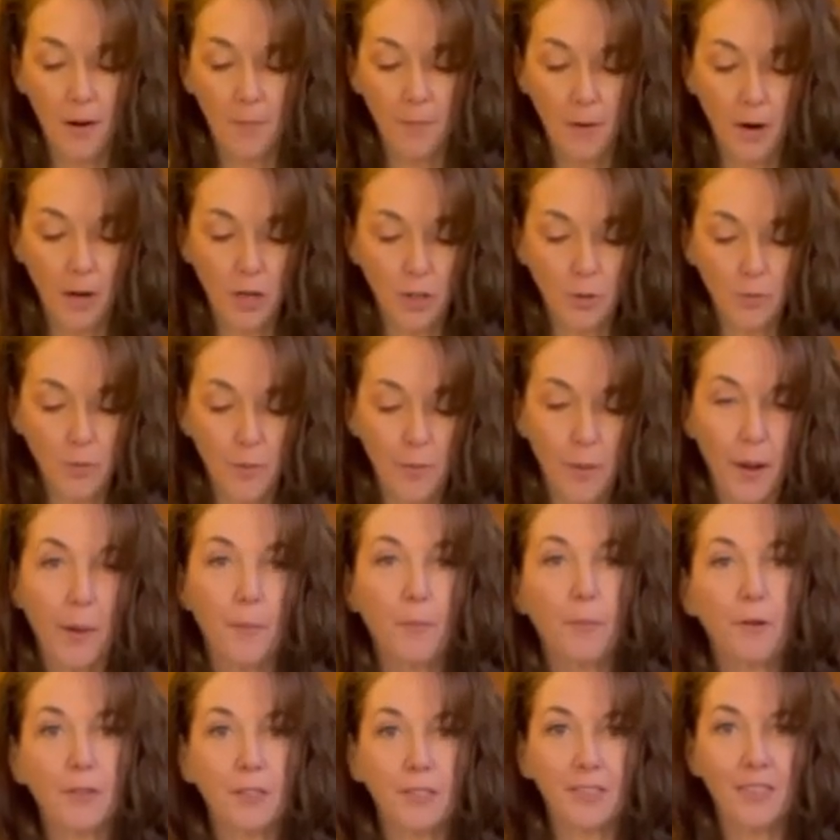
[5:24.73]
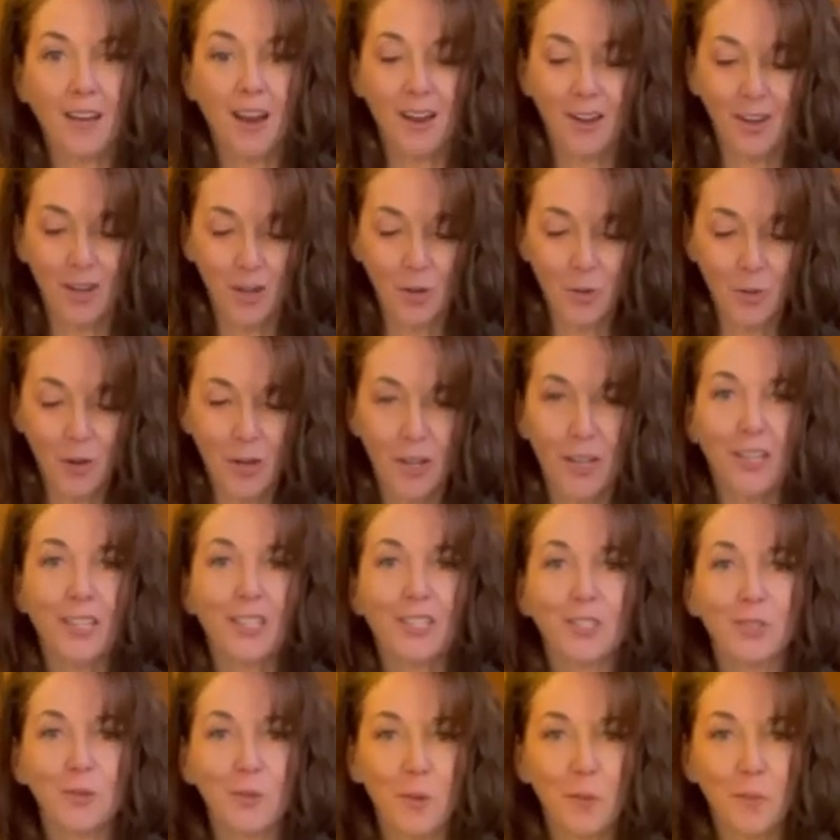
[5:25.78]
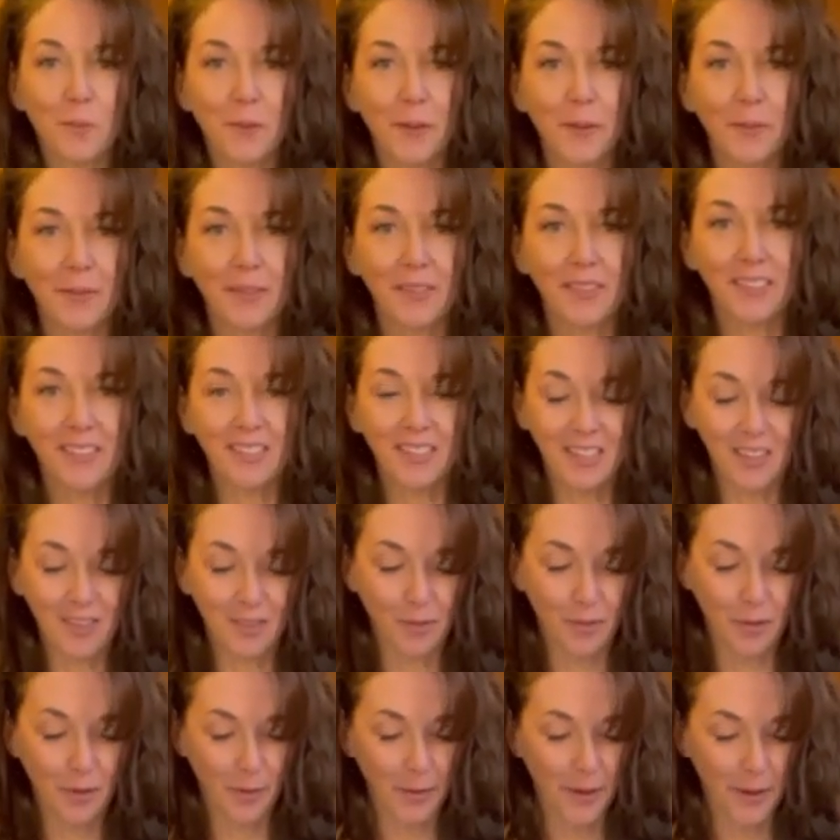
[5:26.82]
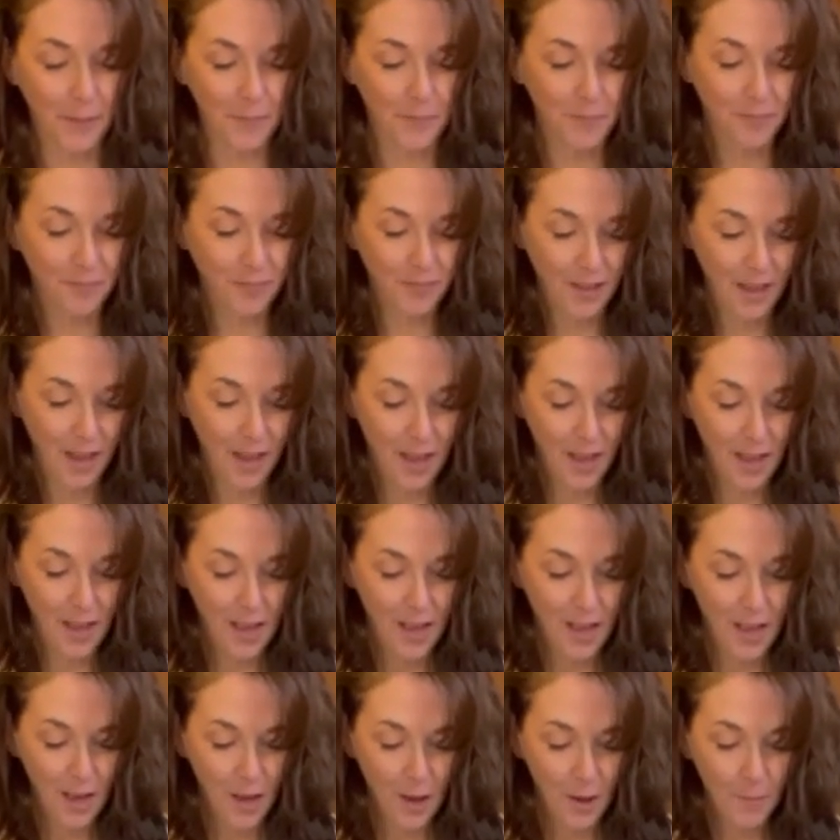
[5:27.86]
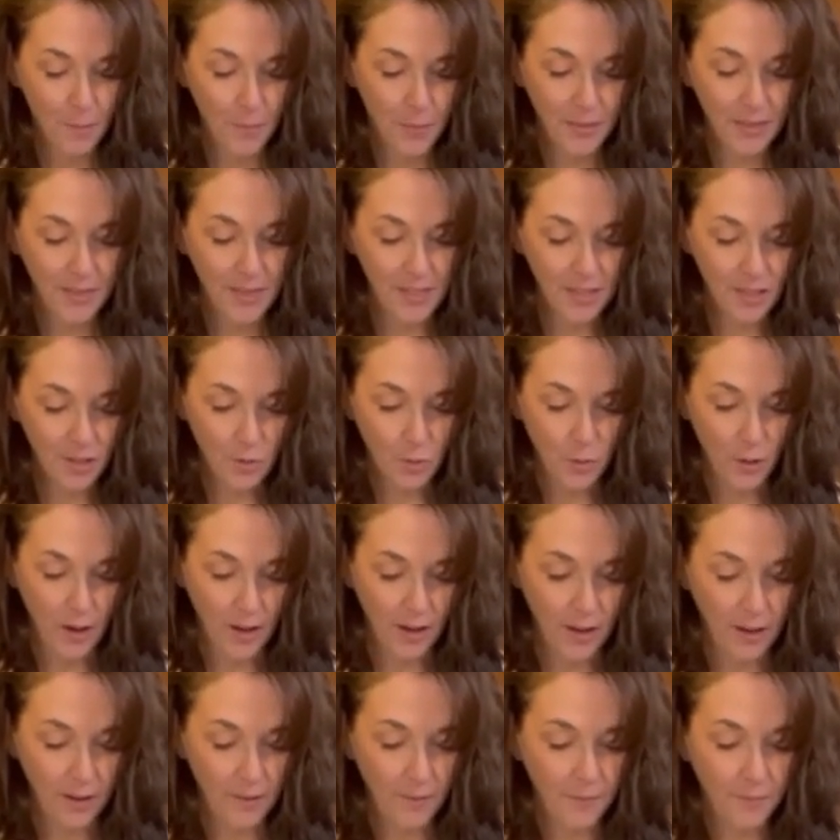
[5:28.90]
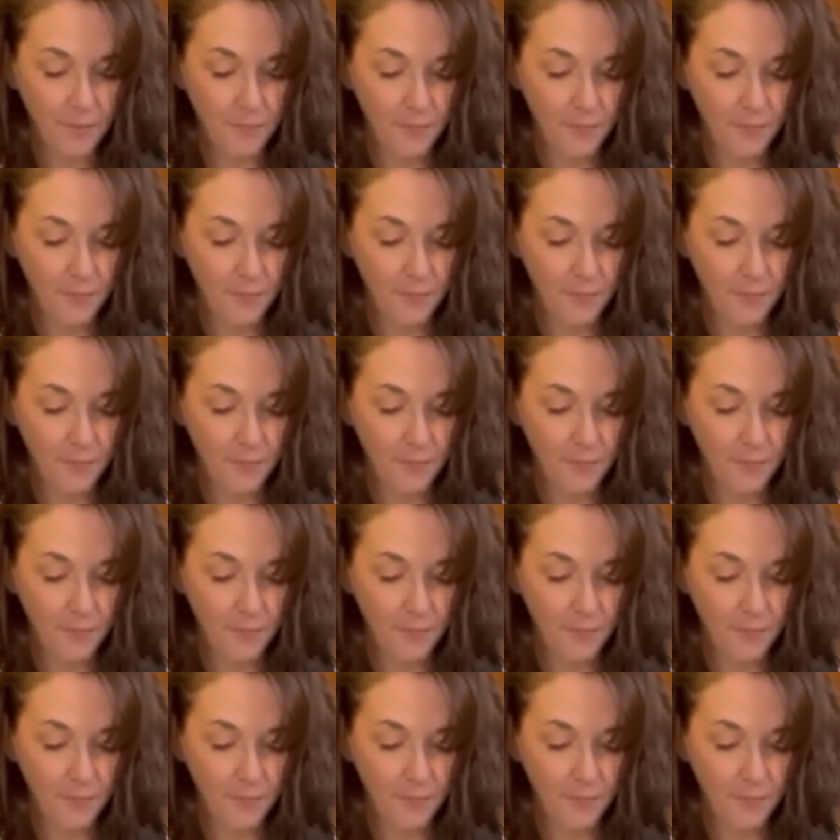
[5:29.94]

parchment paper, it's not gonna work because you won't be able to see through it. But this way,